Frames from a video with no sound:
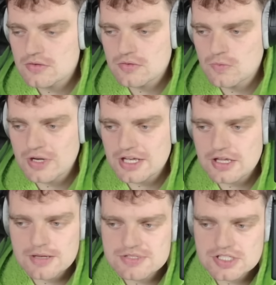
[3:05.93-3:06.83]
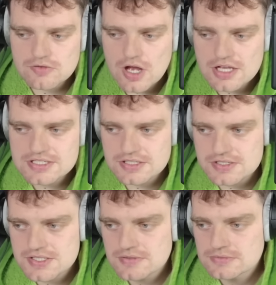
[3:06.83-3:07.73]
the
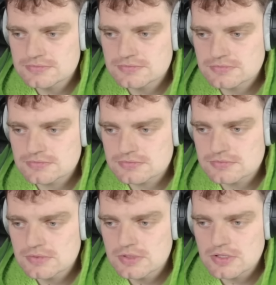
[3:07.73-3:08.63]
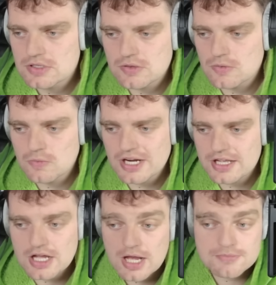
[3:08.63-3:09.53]
rosters, when it
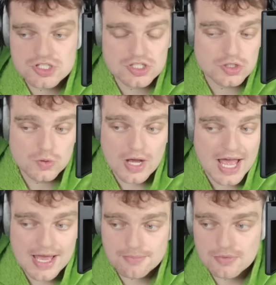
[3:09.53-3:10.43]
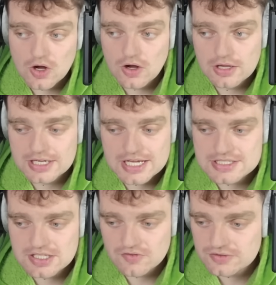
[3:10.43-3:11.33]
comes to all of that
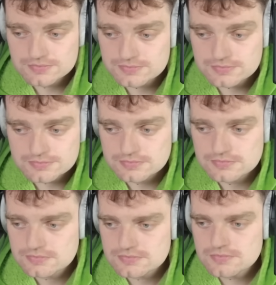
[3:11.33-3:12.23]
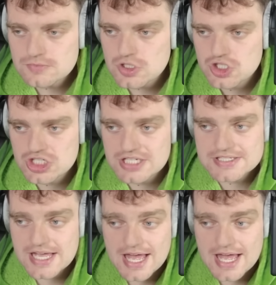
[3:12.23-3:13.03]
stuff, she's